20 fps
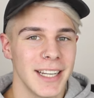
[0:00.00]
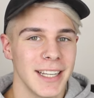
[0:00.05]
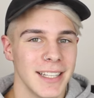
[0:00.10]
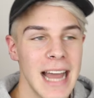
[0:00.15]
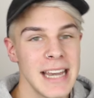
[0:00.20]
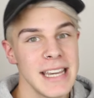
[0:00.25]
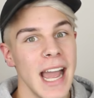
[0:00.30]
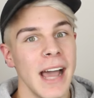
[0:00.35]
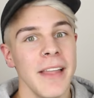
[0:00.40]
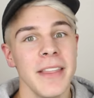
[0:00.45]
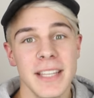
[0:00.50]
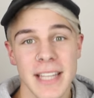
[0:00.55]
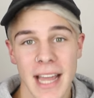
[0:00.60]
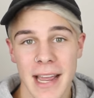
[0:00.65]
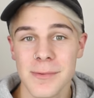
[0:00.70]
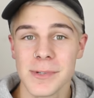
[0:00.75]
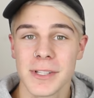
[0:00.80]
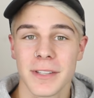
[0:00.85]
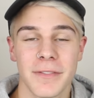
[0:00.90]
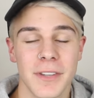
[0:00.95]
And now the
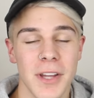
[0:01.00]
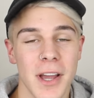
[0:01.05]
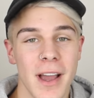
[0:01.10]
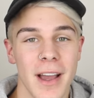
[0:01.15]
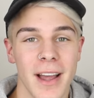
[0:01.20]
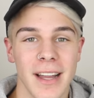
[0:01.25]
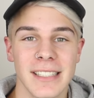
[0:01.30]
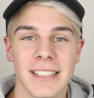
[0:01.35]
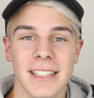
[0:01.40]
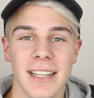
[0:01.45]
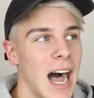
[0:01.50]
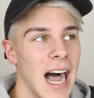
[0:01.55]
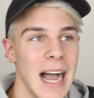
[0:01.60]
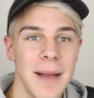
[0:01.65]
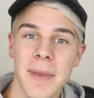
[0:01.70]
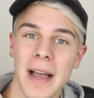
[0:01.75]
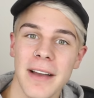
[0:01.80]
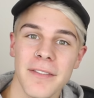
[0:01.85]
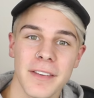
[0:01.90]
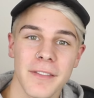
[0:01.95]
tables have turned.
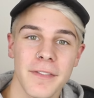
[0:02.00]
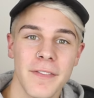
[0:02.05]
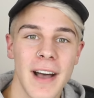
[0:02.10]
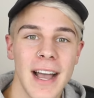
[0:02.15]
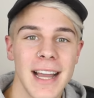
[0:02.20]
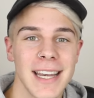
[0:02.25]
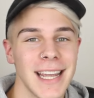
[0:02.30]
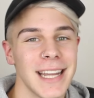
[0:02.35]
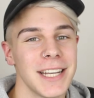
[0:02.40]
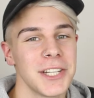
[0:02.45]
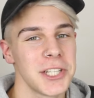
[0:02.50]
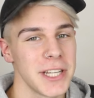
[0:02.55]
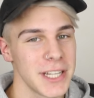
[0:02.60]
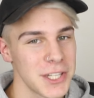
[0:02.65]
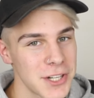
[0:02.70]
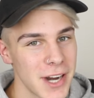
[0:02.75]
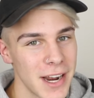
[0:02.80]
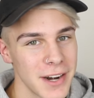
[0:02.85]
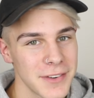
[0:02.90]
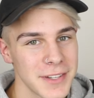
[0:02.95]
I'm having fun and
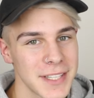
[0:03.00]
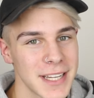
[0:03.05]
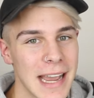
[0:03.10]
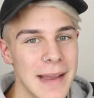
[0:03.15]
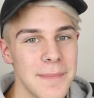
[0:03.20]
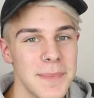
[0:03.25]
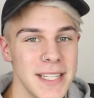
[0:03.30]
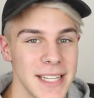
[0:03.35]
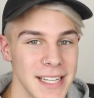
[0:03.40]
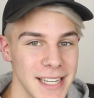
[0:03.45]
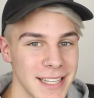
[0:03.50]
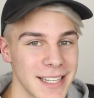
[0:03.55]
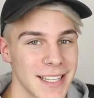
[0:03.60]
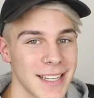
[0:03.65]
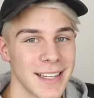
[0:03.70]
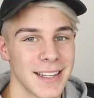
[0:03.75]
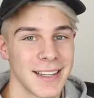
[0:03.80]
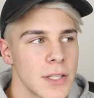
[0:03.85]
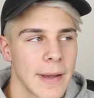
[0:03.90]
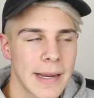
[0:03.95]
she's trying to escape
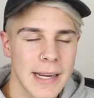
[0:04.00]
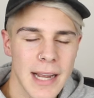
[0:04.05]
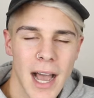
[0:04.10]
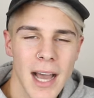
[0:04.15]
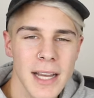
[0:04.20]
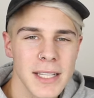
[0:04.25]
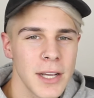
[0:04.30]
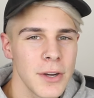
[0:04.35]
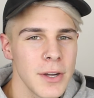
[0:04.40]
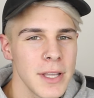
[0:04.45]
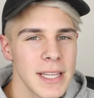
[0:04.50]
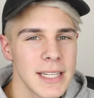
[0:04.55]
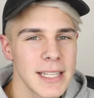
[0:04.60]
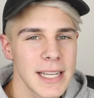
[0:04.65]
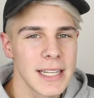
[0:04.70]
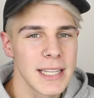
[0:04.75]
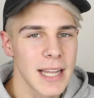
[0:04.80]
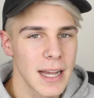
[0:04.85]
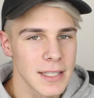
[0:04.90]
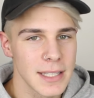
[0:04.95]
Dick. So I can't tell you the
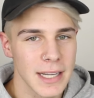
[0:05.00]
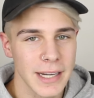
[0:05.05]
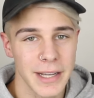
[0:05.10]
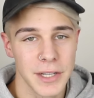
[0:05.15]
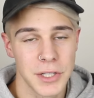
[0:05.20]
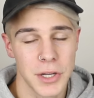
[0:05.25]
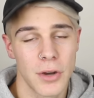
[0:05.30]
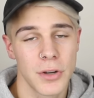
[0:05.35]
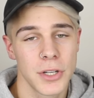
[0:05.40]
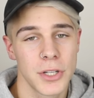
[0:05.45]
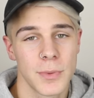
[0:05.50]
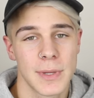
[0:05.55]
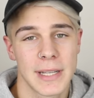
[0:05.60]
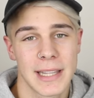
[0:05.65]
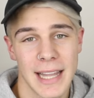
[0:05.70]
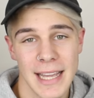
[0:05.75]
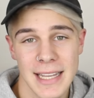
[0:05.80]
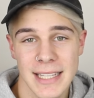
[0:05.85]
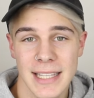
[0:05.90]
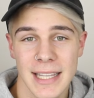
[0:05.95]
details like I told you with
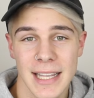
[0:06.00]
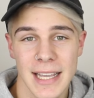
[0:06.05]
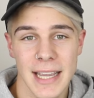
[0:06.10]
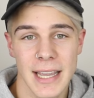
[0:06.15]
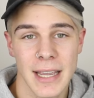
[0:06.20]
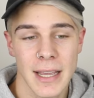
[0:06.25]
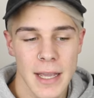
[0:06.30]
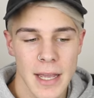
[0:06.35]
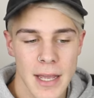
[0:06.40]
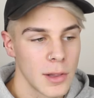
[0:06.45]
Leslie.